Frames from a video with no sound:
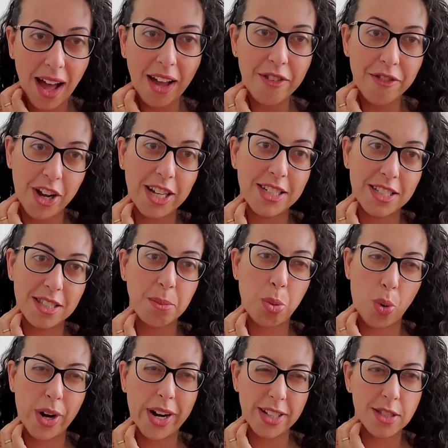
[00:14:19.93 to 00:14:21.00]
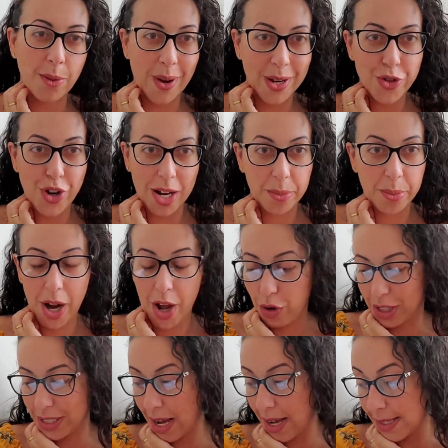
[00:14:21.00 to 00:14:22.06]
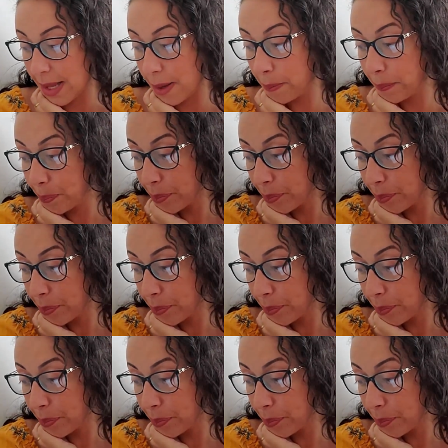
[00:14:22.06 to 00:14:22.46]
I find is important, so I try to prioritize it.